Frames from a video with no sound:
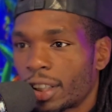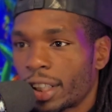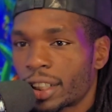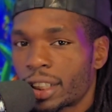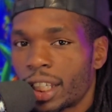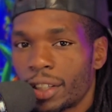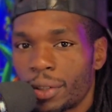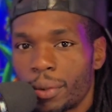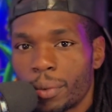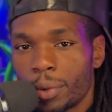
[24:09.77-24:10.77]
let's say
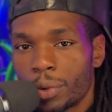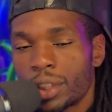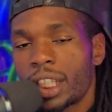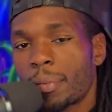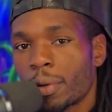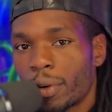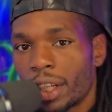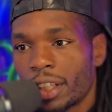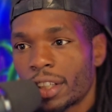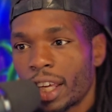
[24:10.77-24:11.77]
you
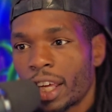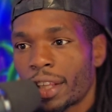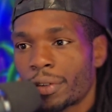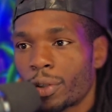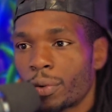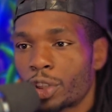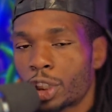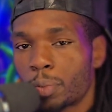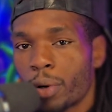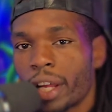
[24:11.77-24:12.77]
separate it and you
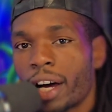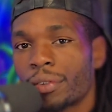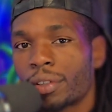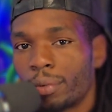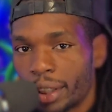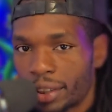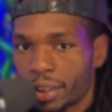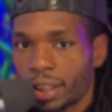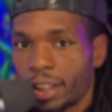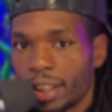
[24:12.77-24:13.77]
spread out the
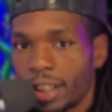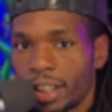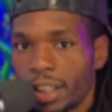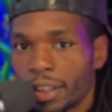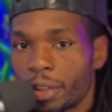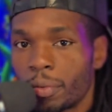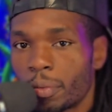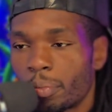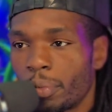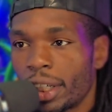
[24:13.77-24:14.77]
risk,
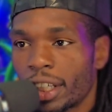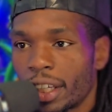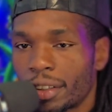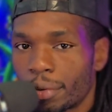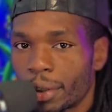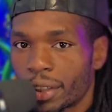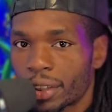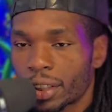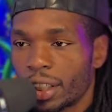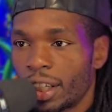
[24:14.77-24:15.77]
you mitigate the
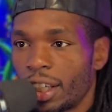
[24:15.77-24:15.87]
risk.